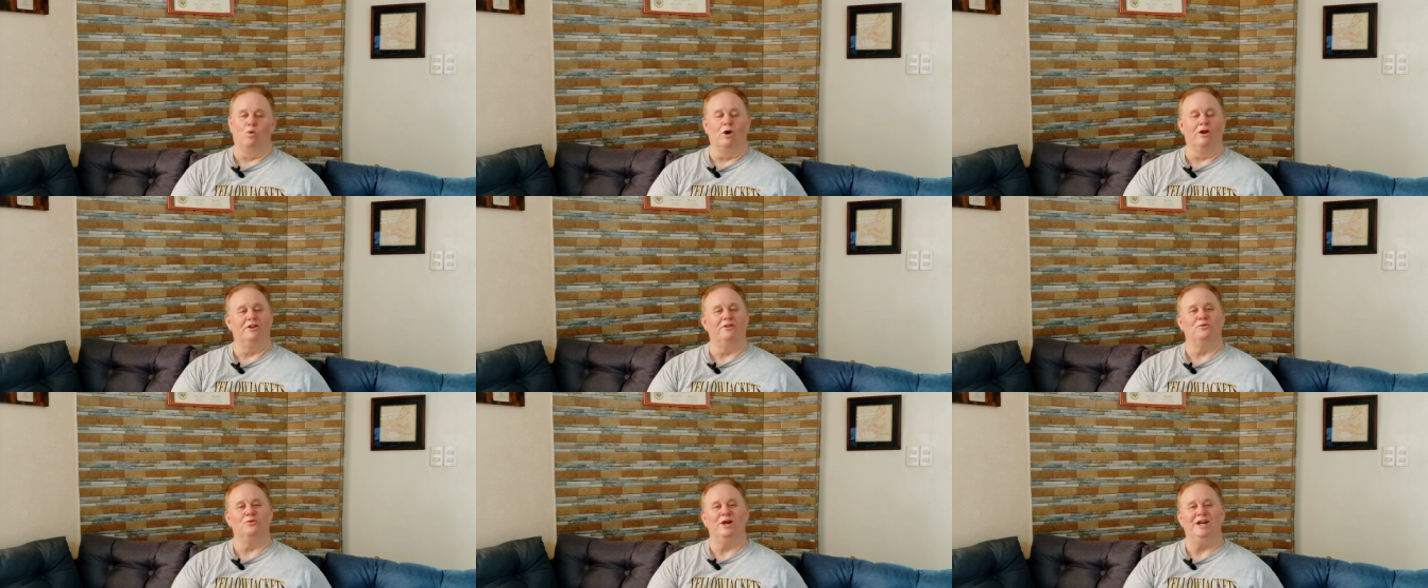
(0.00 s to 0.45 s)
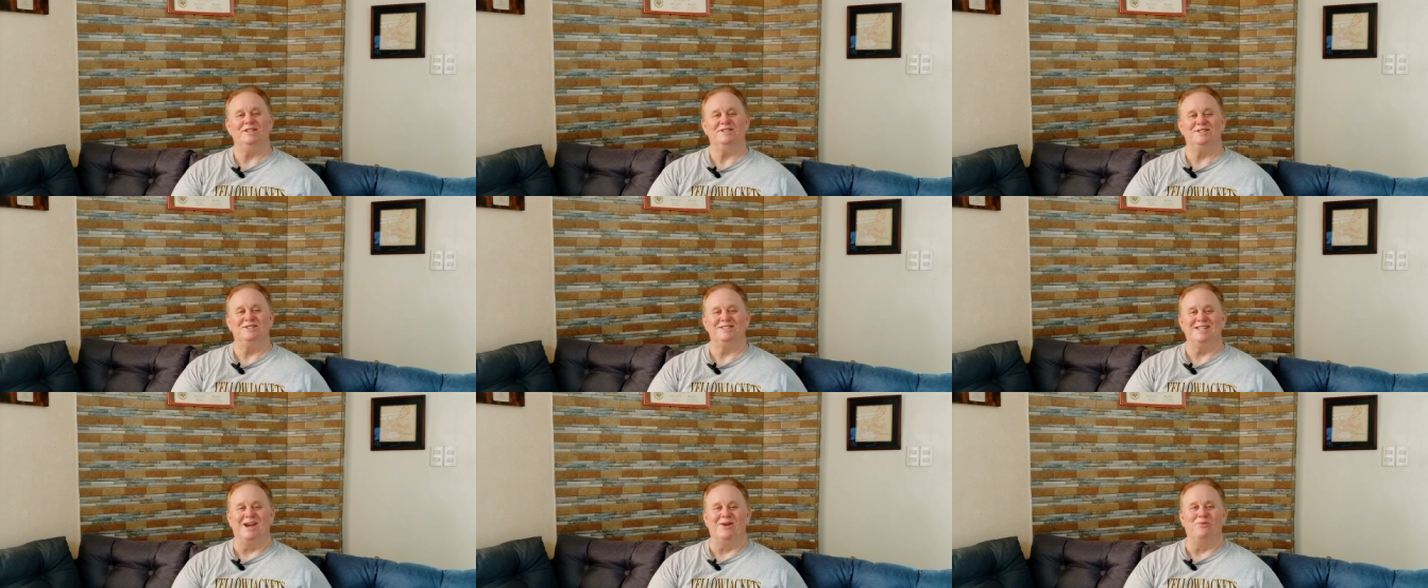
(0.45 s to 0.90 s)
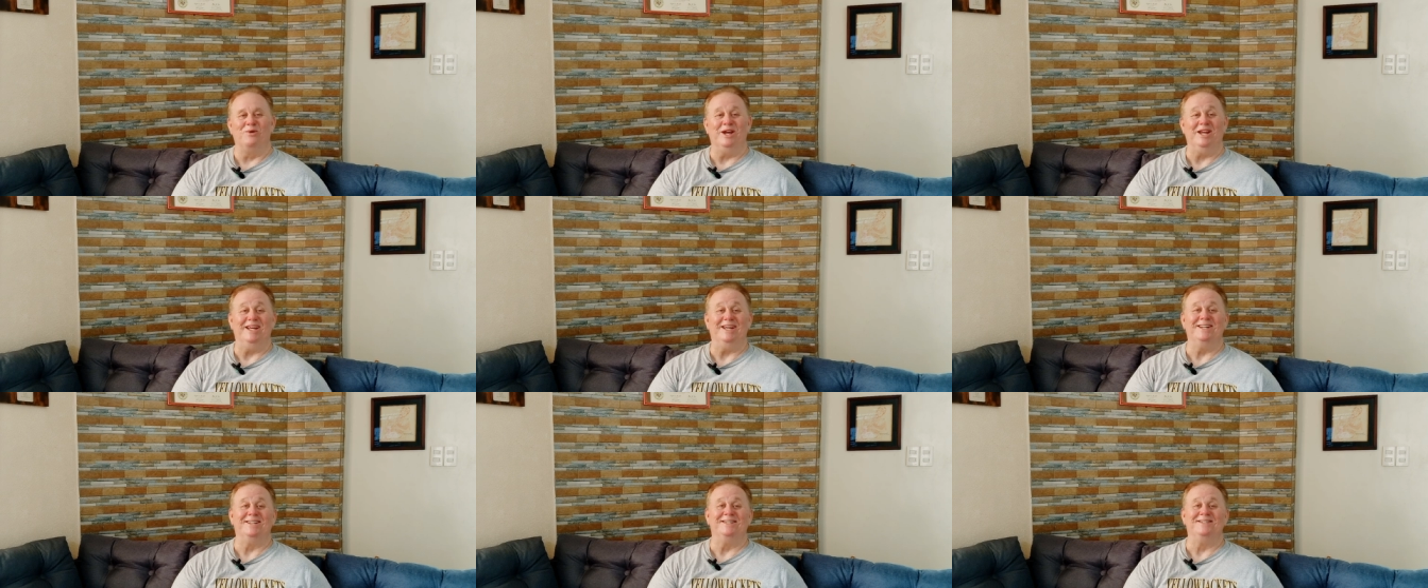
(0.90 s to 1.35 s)
One of the reasons that
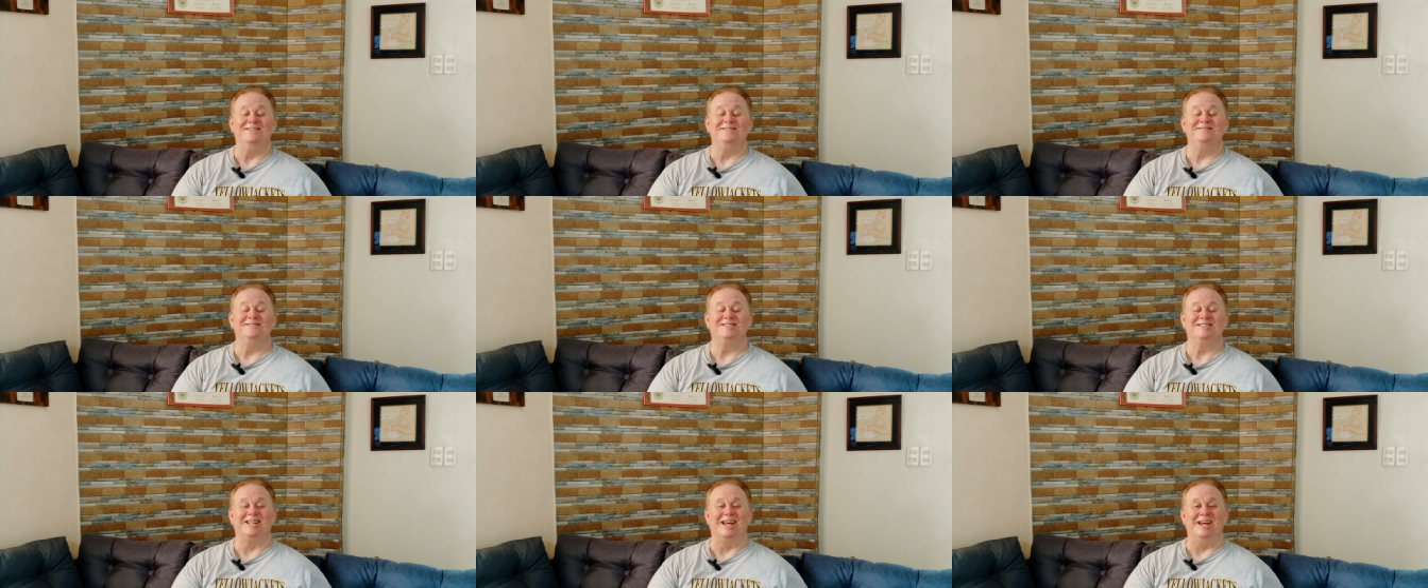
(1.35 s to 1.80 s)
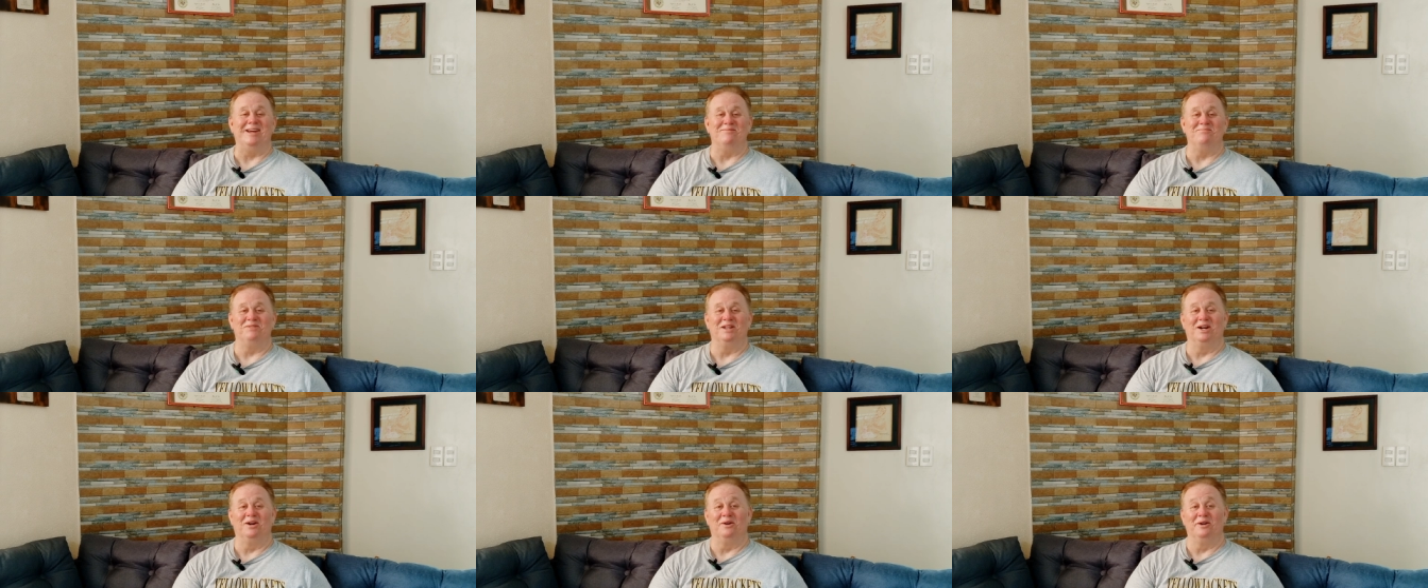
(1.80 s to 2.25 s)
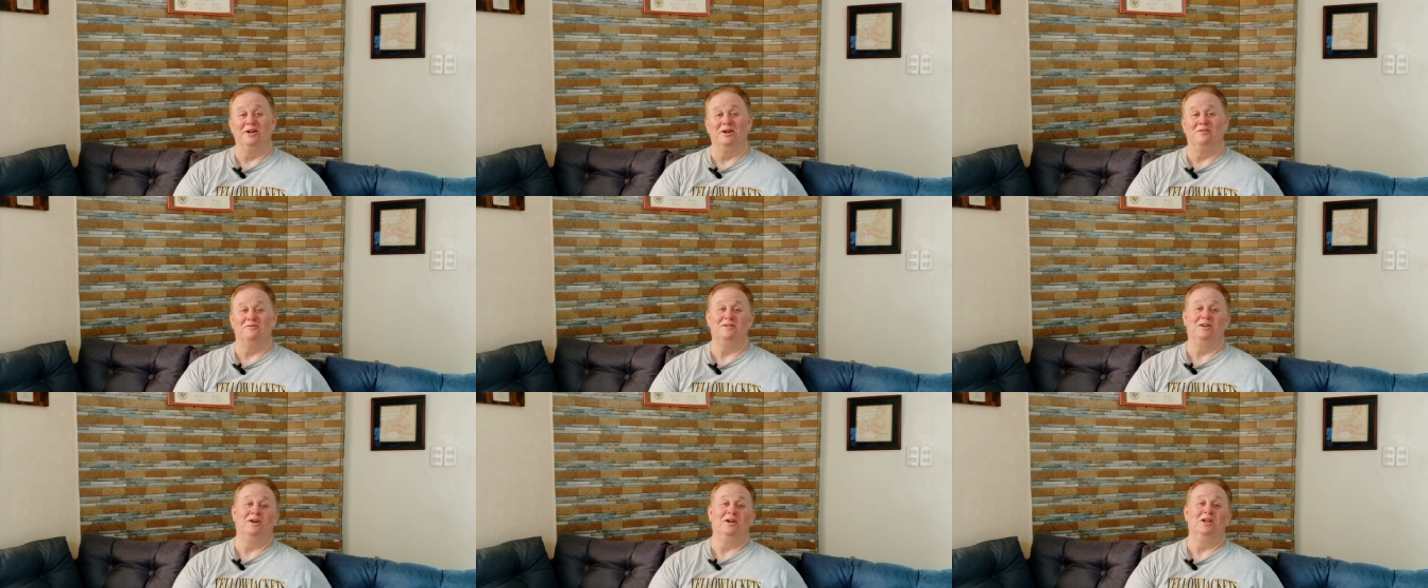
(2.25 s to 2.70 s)
we didn't stay in
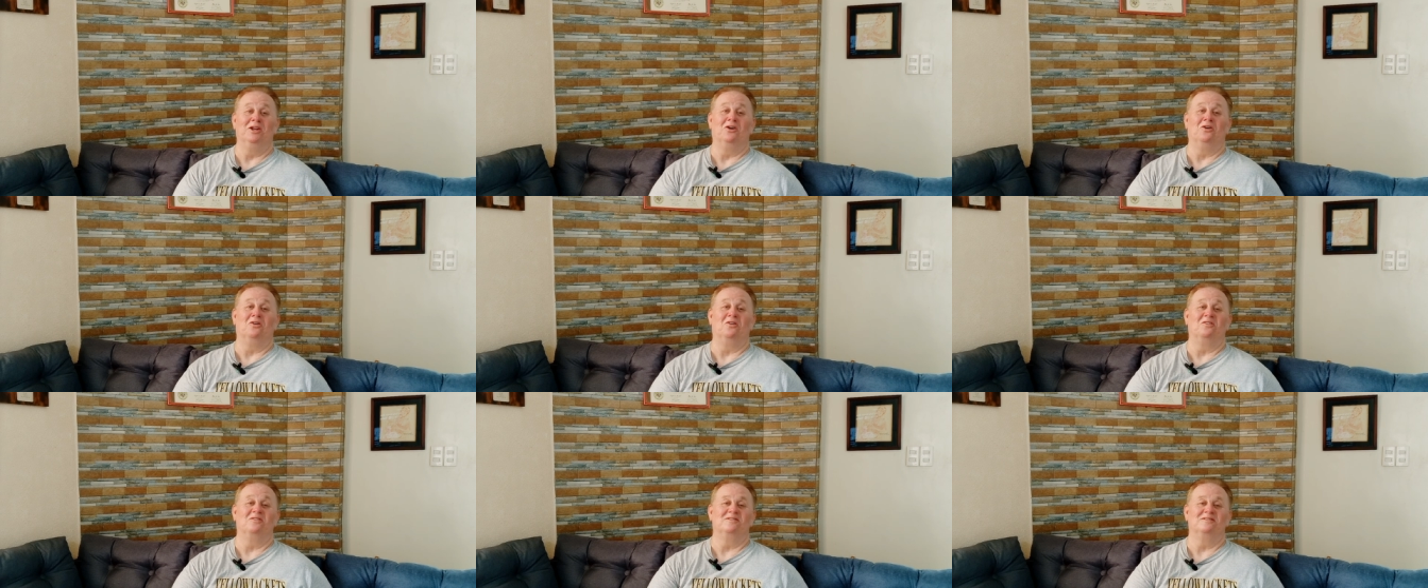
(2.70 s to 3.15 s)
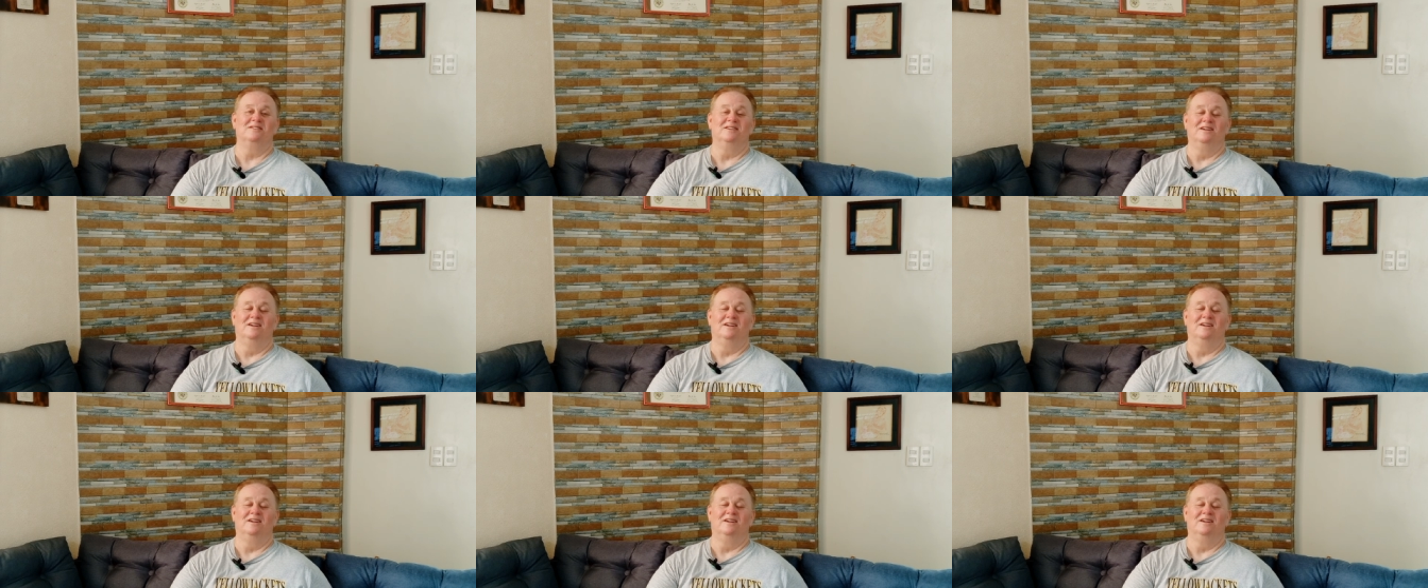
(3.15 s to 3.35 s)
Plairdale very long.